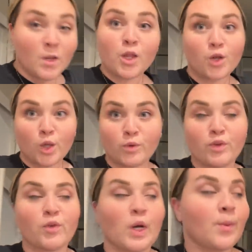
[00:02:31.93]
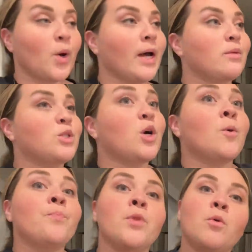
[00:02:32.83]
they're all over the floor. Okay, so
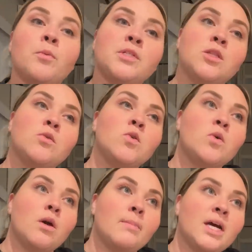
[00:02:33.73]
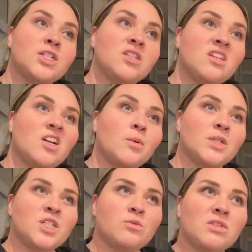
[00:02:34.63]
we went to the new Imagine Theater,
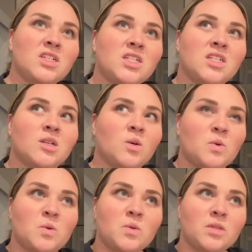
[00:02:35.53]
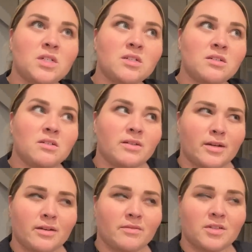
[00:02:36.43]
which is really just the old,
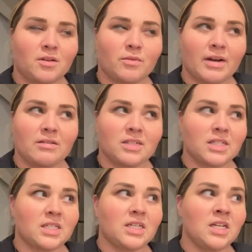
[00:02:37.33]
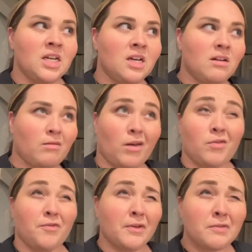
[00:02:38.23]
like it was called Randall sixteen. Randall
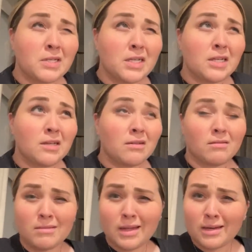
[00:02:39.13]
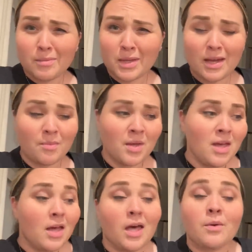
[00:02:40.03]
fifteen, then it became.
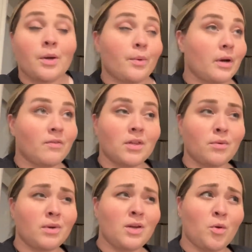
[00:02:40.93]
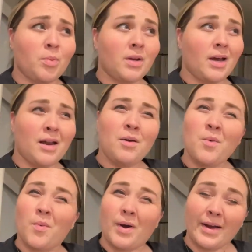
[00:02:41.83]
Anyway, whatever. They reopened it. I don't know
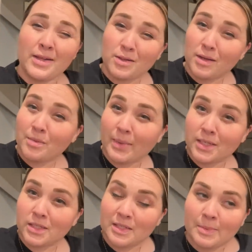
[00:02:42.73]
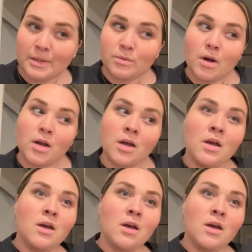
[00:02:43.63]
why it's called Imagine spelled wrong,